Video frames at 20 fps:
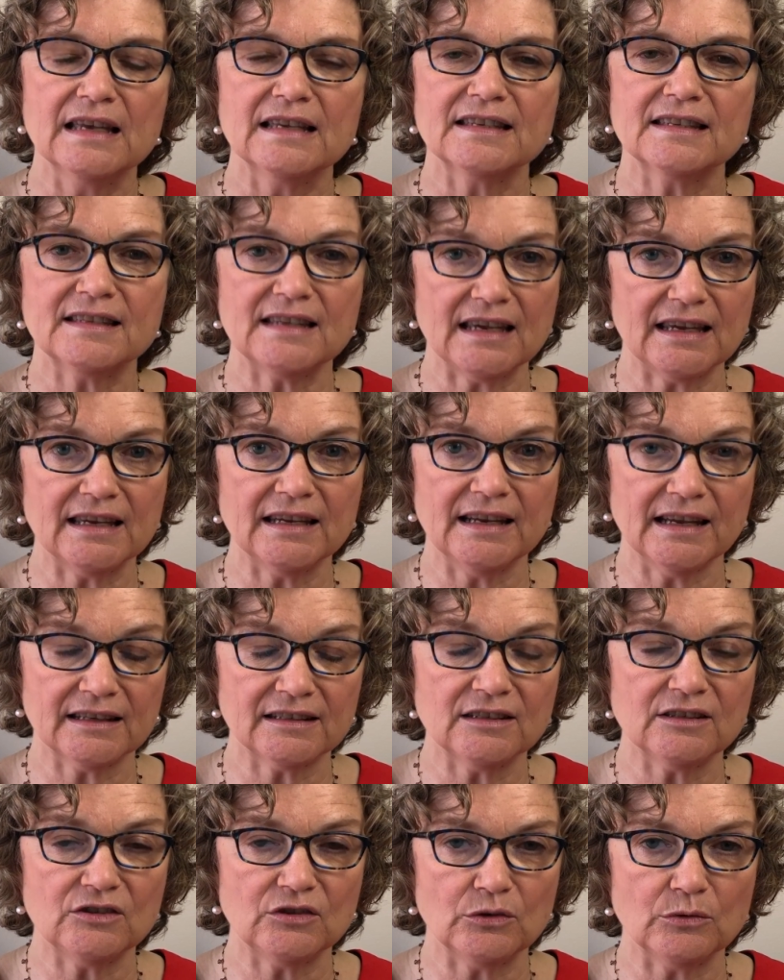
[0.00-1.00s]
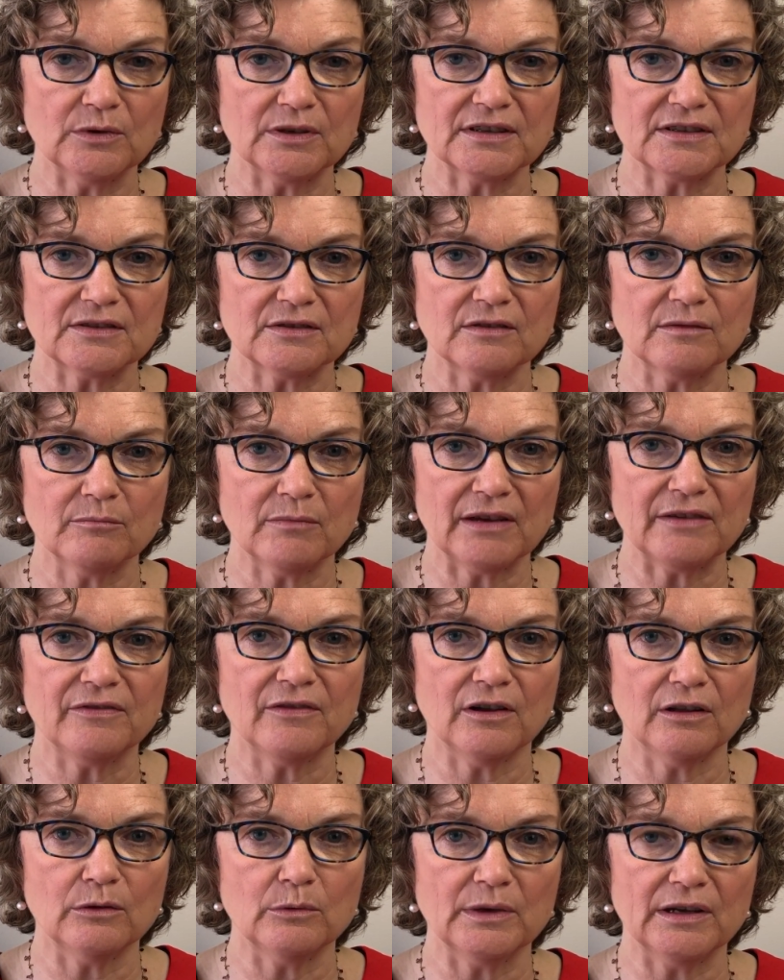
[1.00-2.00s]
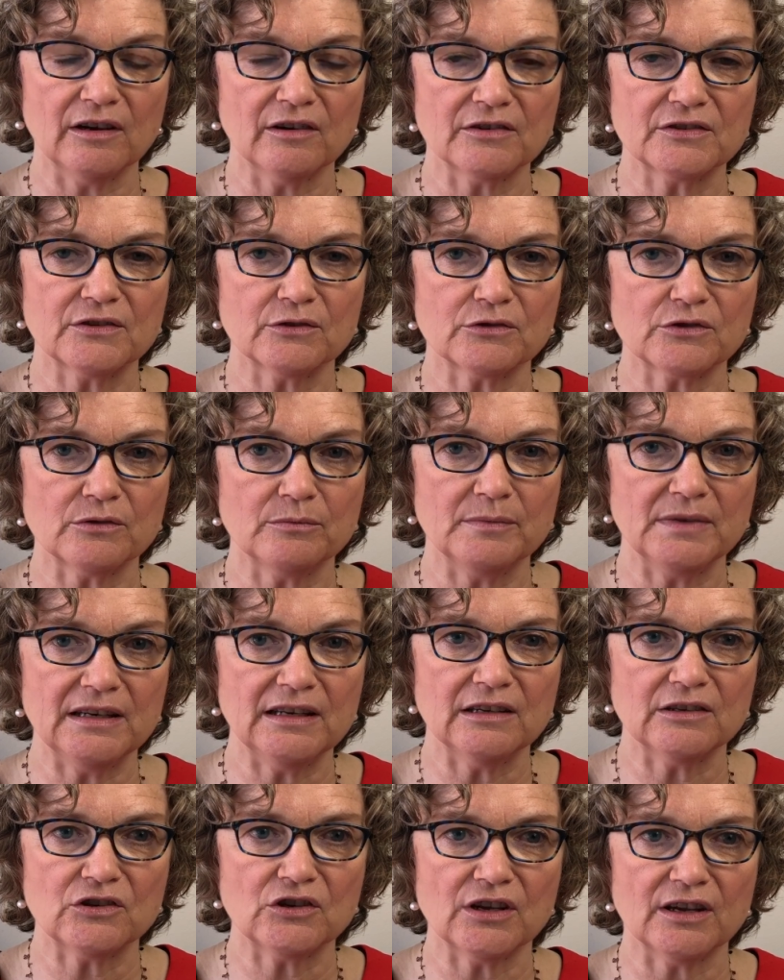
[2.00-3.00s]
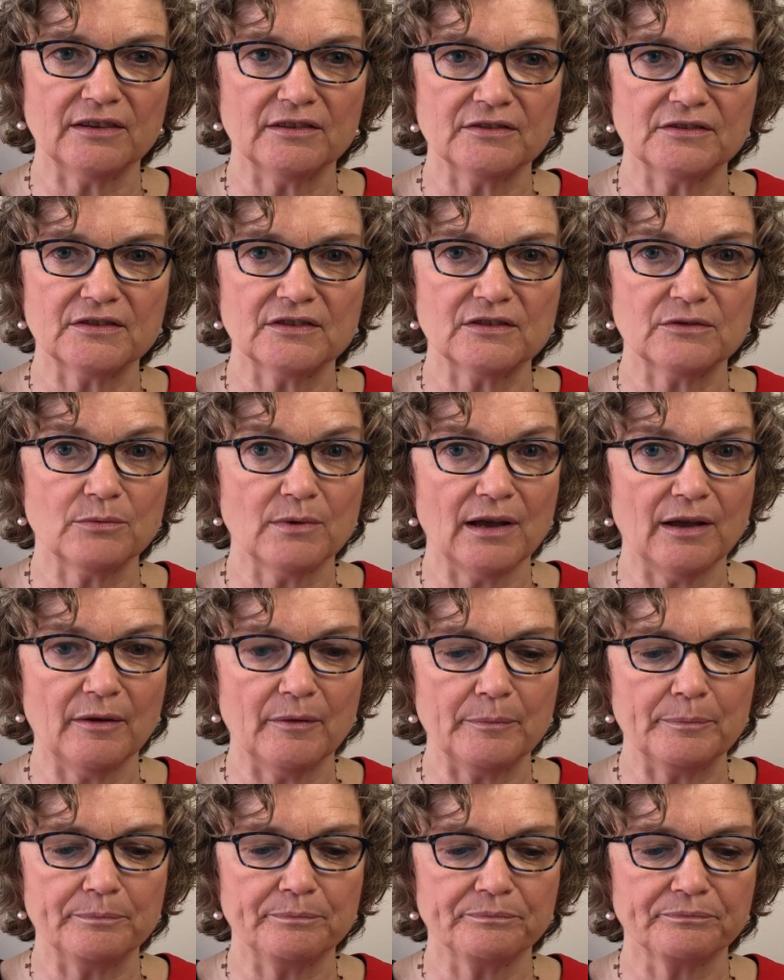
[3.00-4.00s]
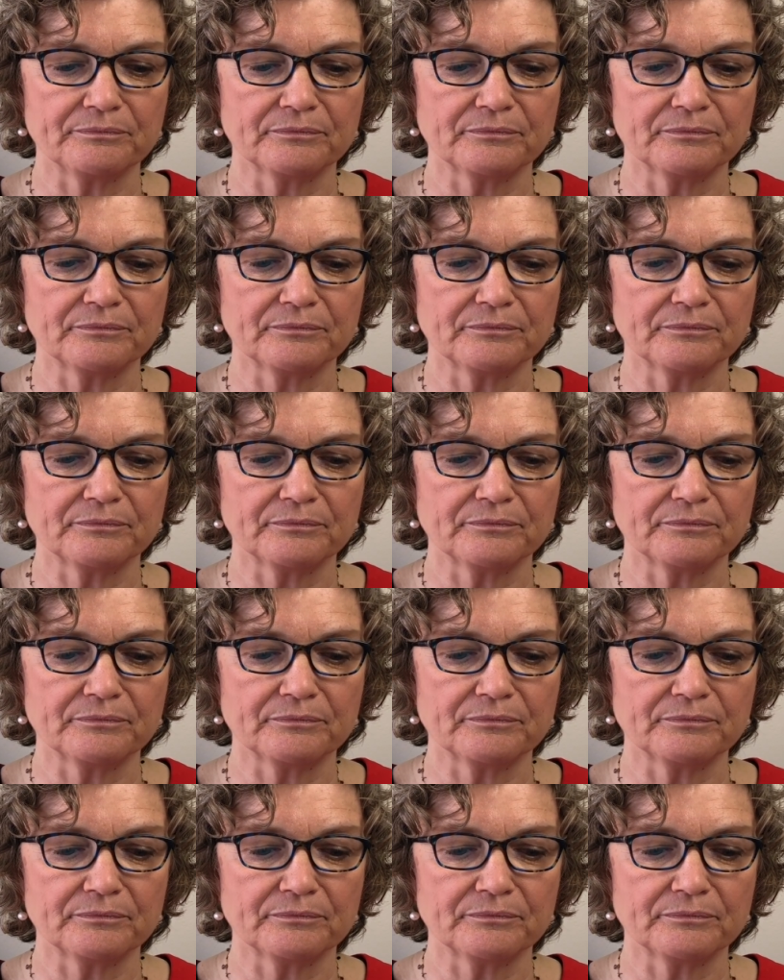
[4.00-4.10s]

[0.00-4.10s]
Stay connected to us by following our social media channels as well.